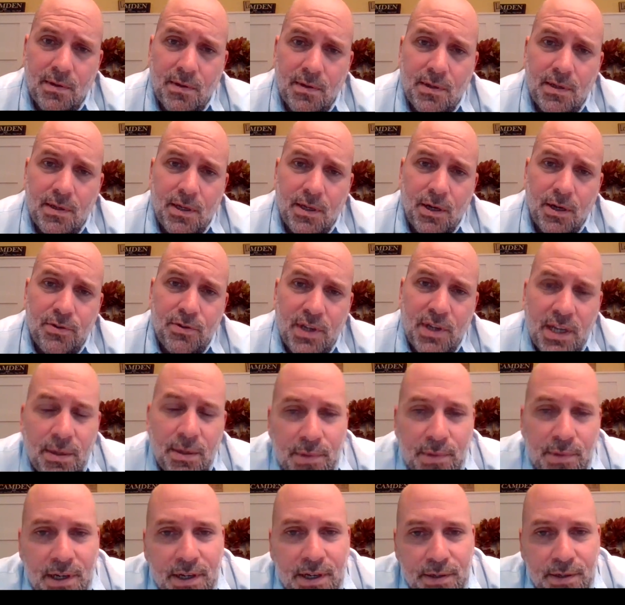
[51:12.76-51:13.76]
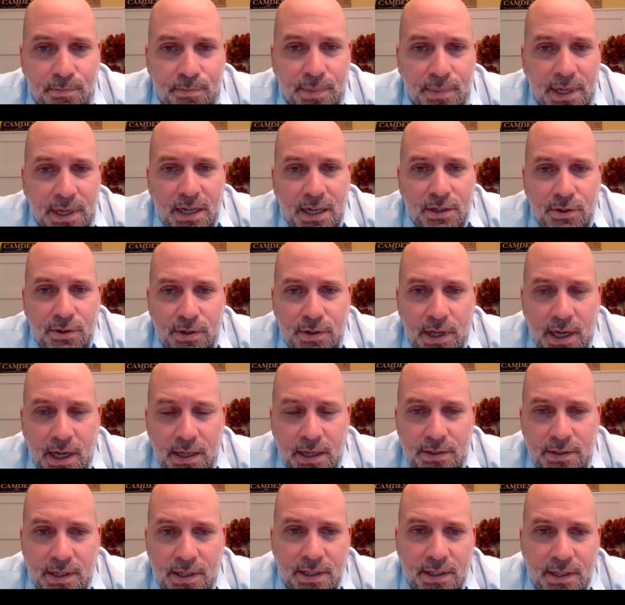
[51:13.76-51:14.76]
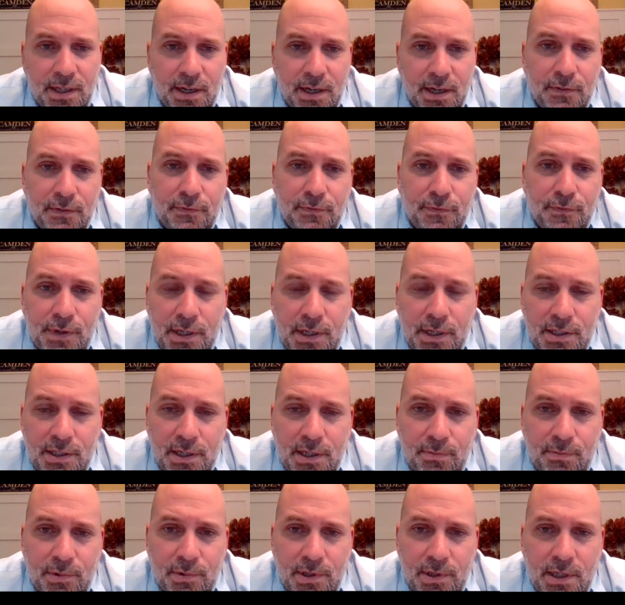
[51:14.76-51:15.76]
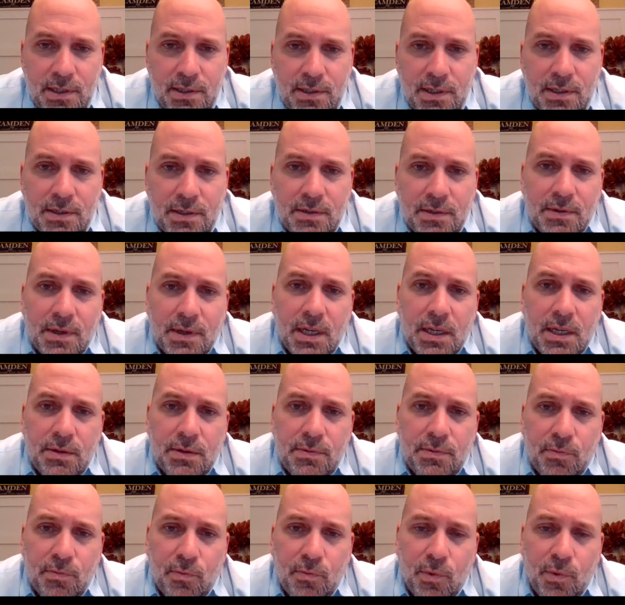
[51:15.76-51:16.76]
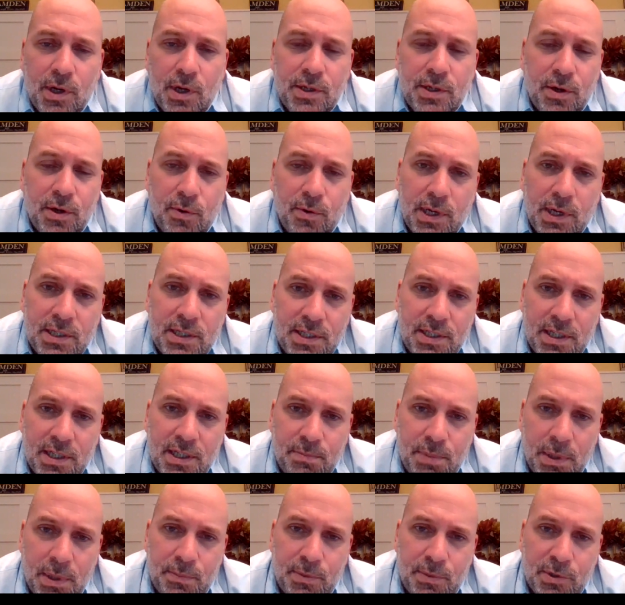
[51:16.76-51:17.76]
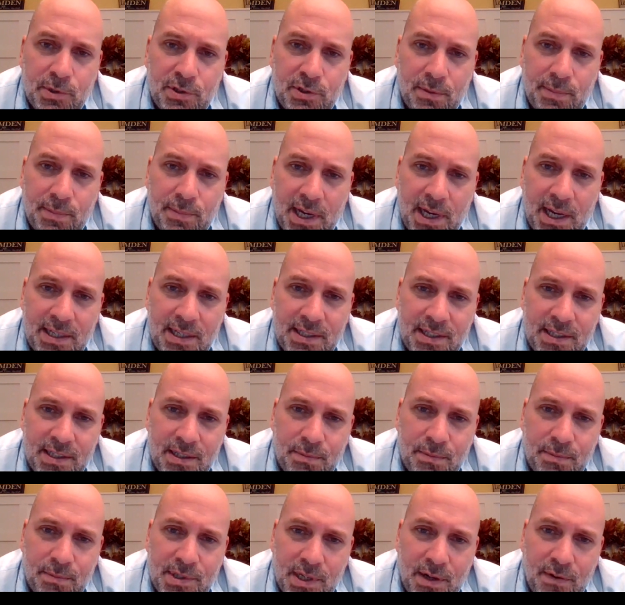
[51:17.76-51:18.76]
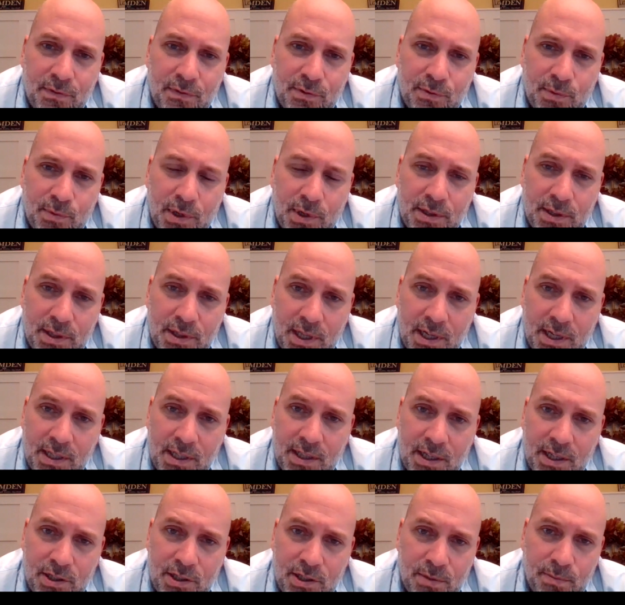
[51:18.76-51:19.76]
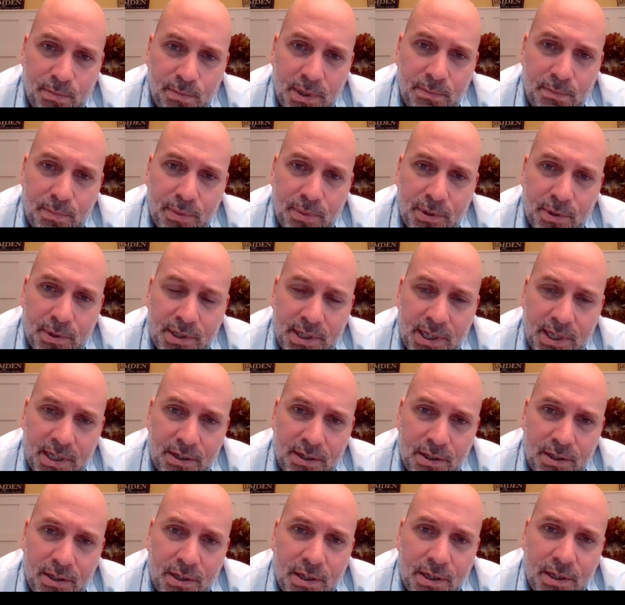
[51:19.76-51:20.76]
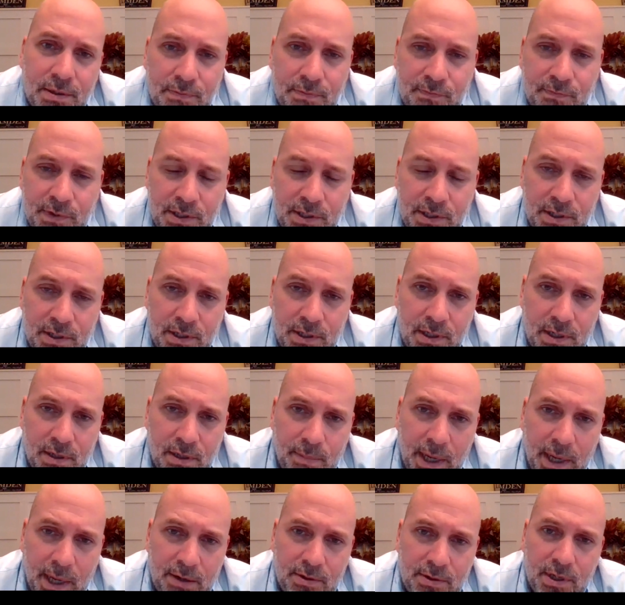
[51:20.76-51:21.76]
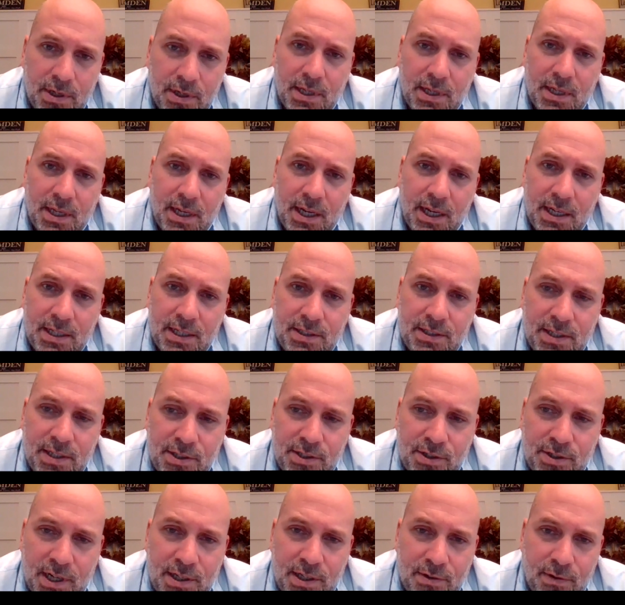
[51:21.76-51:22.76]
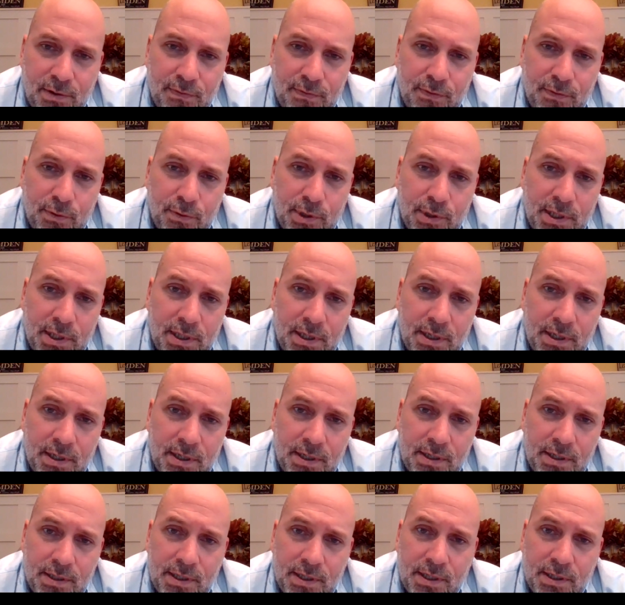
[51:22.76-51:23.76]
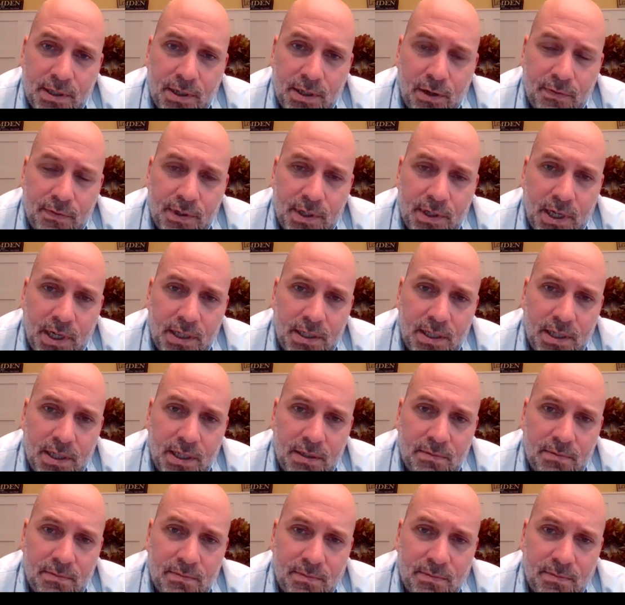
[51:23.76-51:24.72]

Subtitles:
Jose, I'm going to pick on you next, and then I'll finish up with Linsey. One question that people should be asking themselves, one thing they should be particularly vigilant about as they try to avoid the COVID-19.